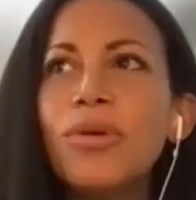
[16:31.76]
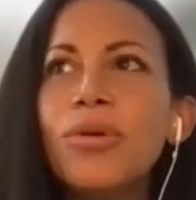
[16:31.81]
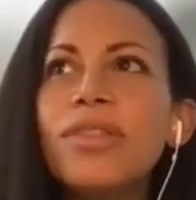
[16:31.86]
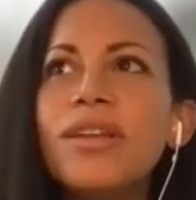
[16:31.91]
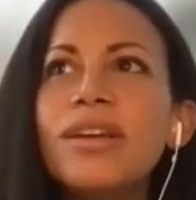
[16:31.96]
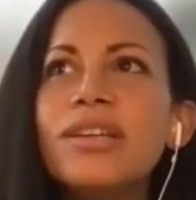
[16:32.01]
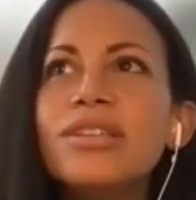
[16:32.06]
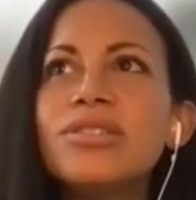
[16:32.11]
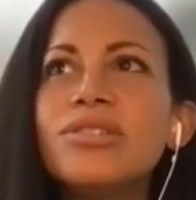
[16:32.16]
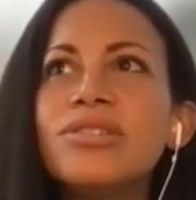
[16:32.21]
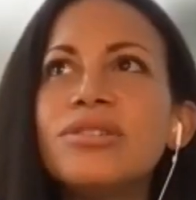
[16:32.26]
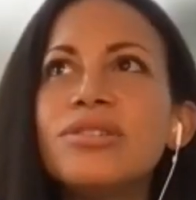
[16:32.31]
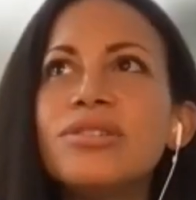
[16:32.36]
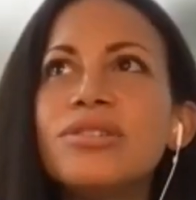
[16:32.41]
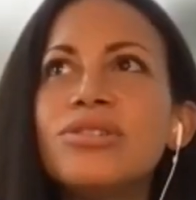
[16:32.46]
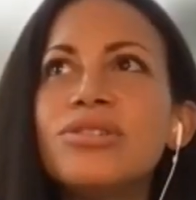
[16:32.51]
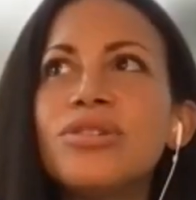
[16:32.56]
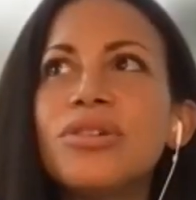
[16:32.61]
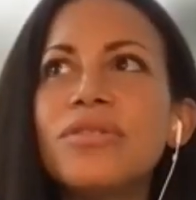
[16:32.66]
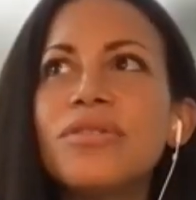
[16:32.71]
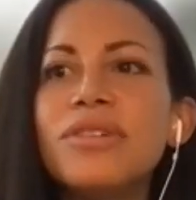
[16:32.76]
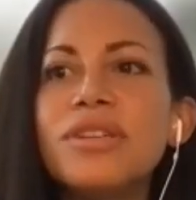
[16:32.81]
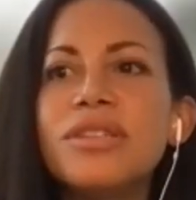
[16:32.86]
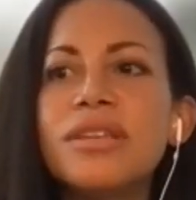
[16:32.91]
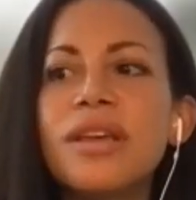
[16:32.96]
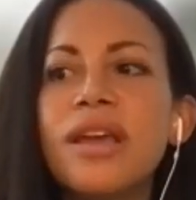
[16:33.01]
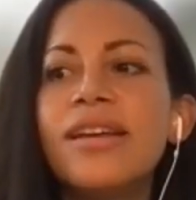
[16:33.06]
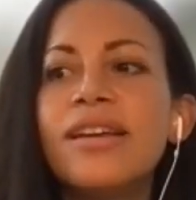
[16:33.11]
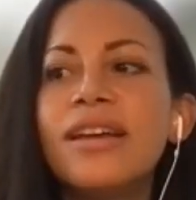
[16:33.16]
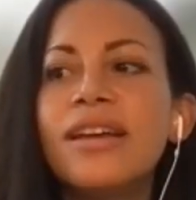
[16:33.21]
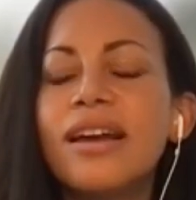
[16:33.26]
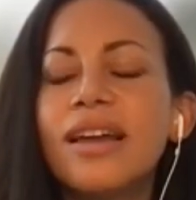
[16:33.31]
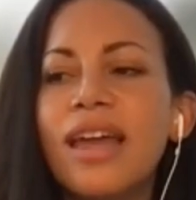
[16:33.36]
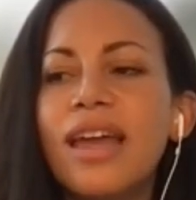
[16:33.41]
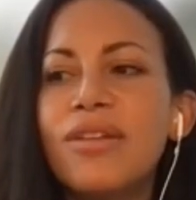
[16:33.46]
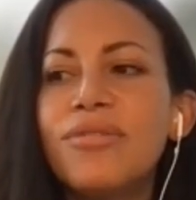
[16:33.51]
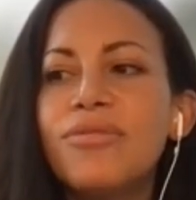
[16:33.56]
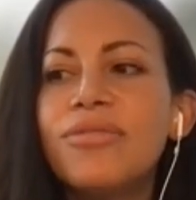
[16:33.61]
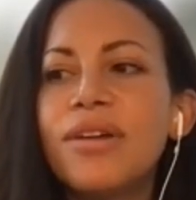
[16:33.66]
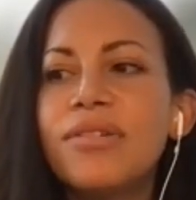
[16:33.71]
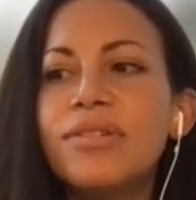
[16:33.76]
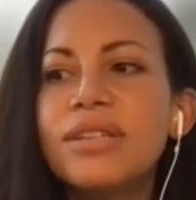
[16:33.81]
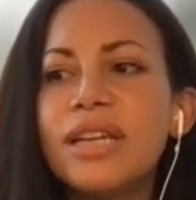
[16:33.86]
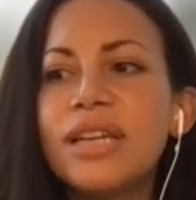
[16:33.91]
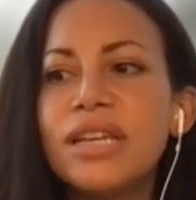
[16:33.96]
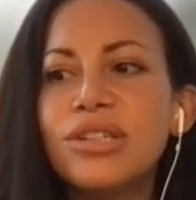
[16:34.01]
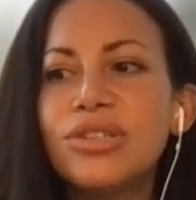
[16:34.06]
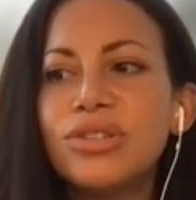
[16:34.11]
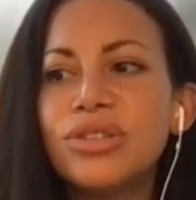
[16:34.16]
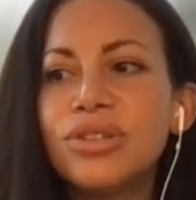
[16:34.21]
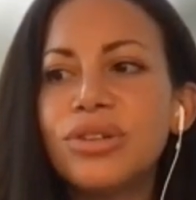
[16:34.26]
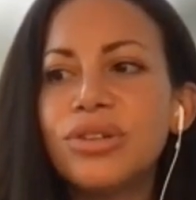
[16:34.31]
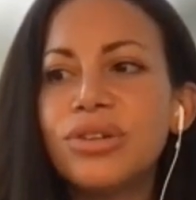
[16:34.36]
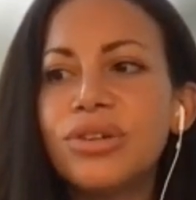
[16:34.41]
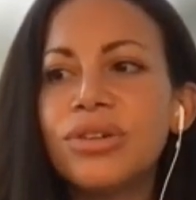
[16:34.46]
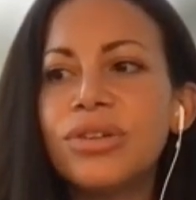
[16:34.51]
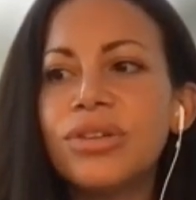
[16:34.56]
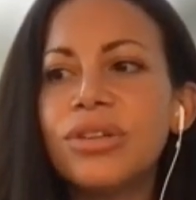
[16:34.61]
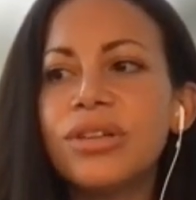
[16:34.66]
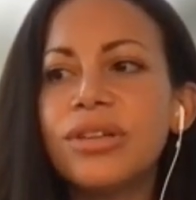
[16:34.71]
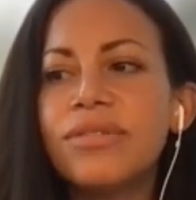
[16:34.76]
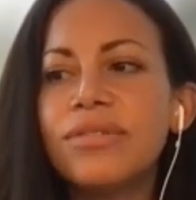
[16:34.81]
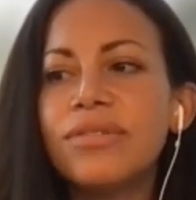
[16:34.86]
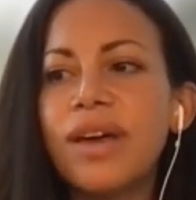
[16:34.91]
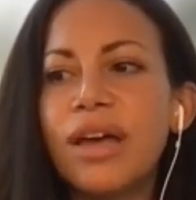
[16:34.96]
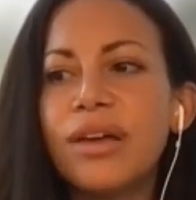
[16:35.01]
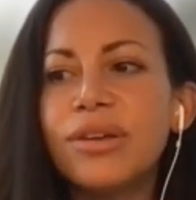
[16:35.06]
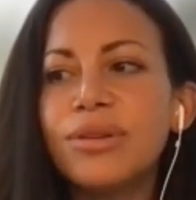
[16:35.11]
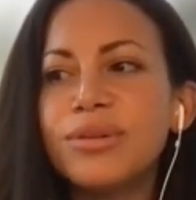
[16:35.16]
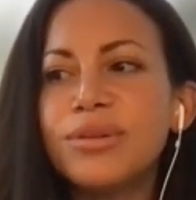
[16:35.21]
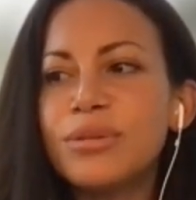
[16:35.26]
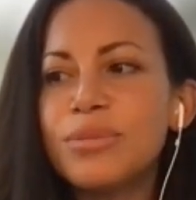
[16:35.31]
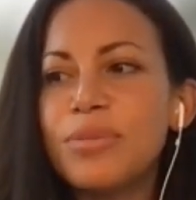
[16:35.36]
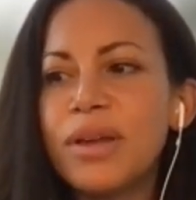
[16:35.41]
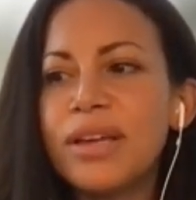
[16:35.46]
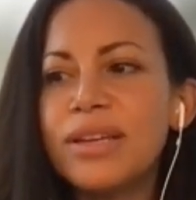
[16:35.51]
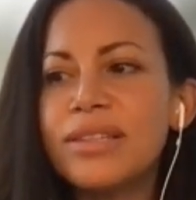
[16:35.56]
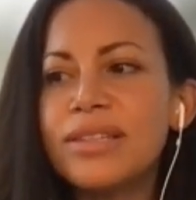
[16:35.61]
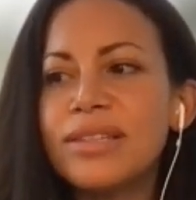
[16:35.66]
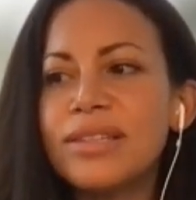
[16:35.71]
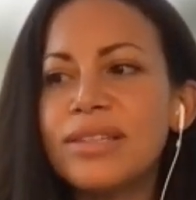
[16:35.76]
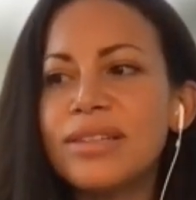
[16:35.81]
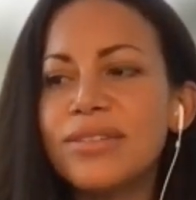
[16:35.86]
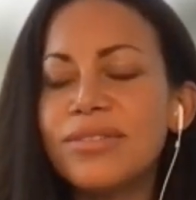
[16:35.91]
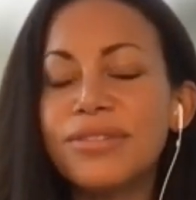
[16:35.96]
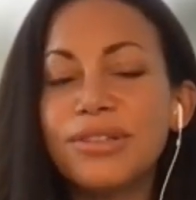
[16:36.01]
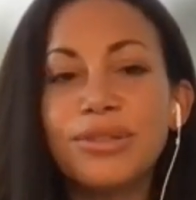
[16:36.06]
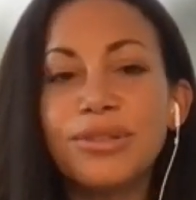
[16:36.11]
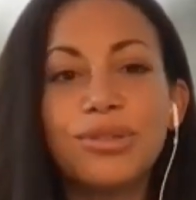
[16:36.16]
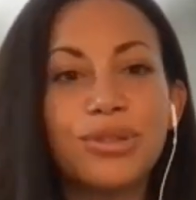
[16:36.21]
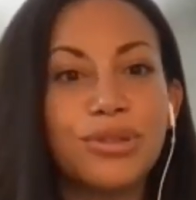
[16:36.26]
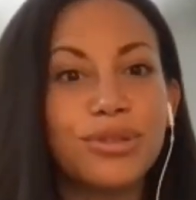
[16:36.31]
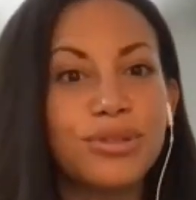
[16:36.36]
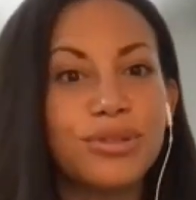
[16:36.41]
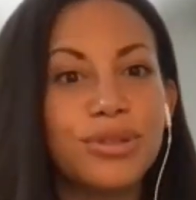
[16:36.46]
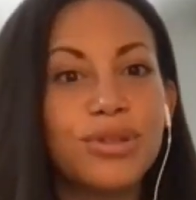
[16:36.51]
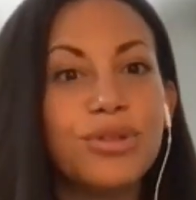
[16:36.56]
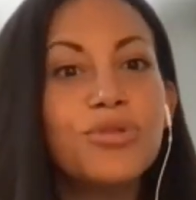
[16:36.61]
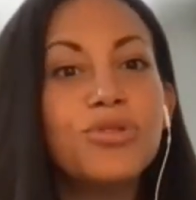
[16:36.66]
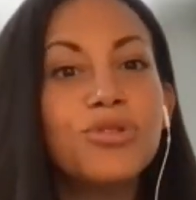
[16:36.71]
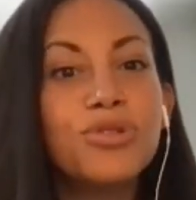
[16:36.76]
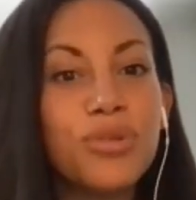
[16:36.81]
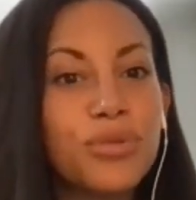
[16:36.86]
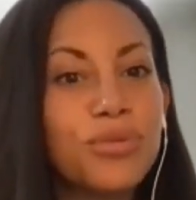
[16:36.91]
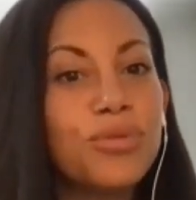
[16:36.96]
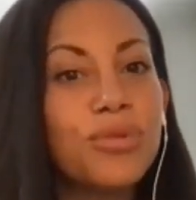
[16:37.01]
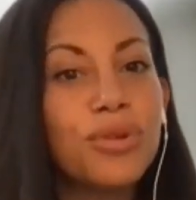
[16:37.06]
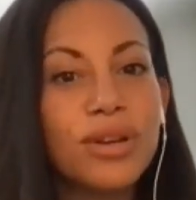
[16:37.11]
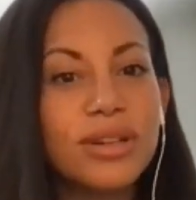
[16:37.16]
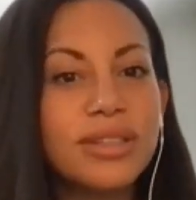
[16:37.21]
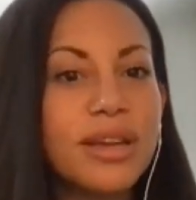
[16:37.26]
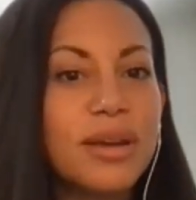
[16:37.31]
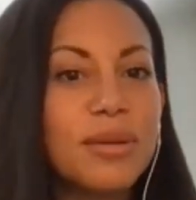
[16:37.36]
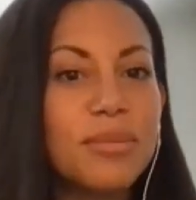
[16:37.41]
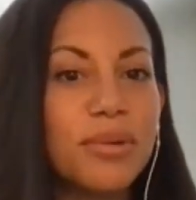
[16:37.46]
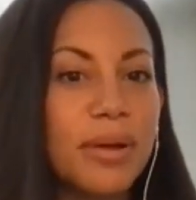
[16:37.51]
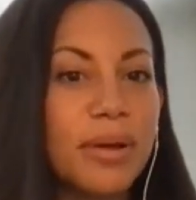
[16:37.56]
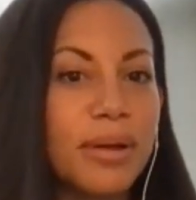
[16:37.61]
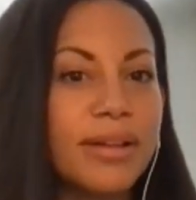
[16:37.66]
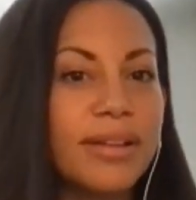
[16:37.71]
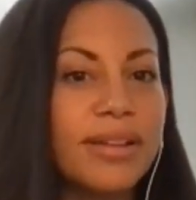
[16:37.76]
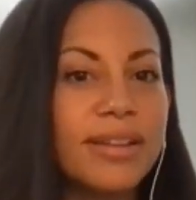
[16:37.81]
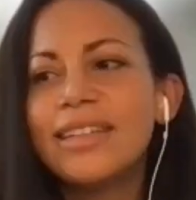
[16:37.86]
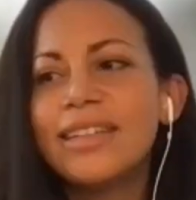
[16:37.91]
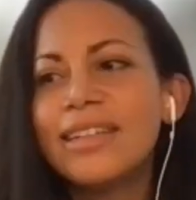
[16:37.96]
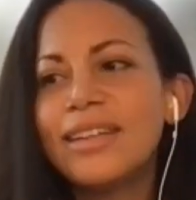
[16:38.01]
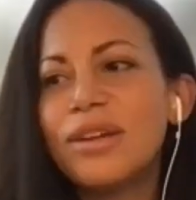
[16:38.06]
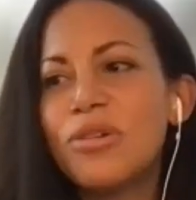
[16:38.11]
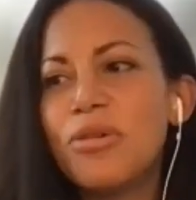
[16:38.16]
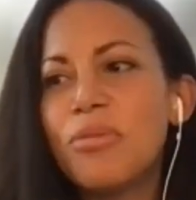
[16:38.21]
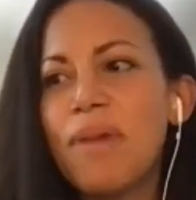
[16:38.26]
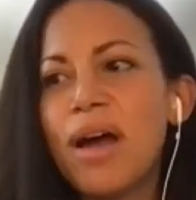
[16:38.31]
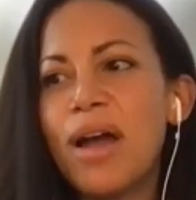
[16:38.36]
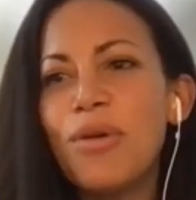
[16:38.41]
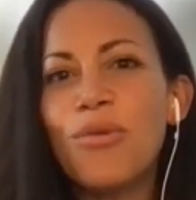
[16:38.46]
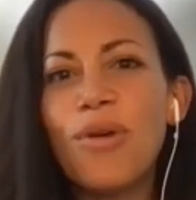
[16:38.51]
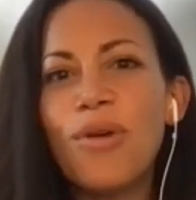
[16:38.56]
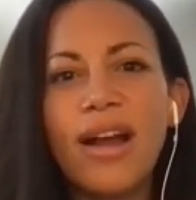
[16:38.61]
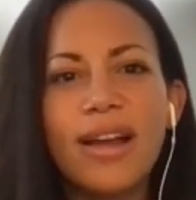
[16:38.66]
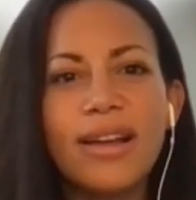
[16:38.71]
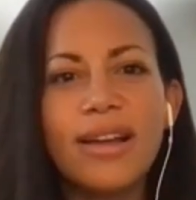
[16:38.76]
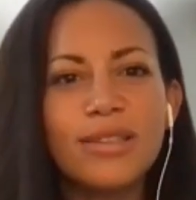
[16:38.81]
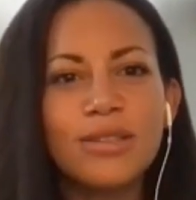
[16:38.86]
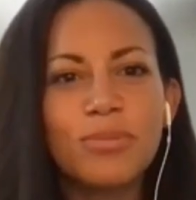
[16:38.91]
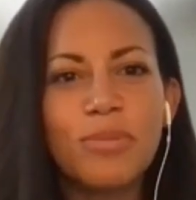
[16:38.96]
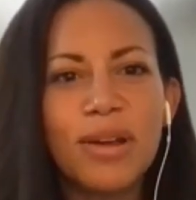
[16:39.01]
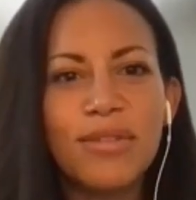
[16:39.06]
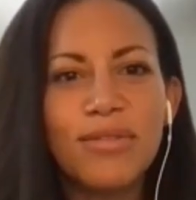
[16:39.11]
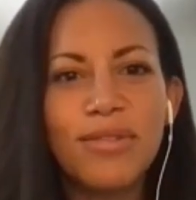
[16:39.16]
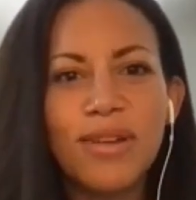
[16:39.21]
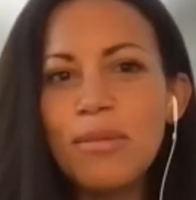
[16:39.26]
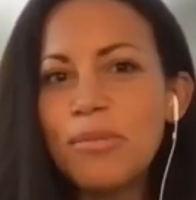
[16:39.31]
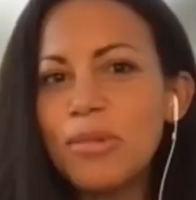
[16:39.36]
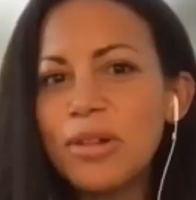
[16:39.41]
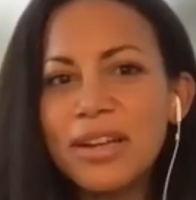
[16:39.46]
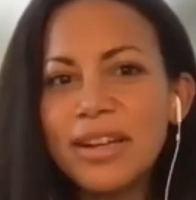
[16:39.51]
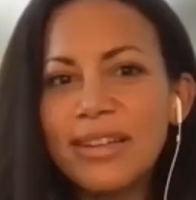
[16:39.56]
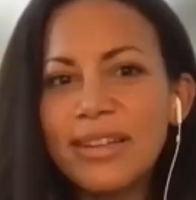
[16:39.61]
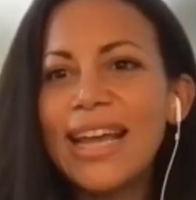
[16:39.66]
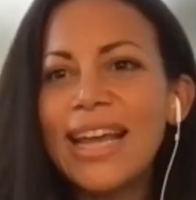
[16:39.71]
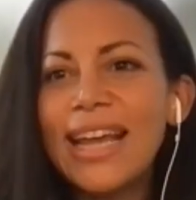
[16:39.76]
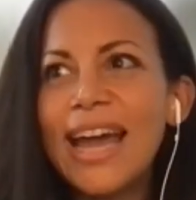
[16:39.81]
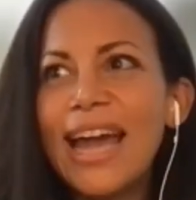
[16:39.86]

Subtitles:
Or they serve as, again, foundational values-based filters. So for example, my why is my family.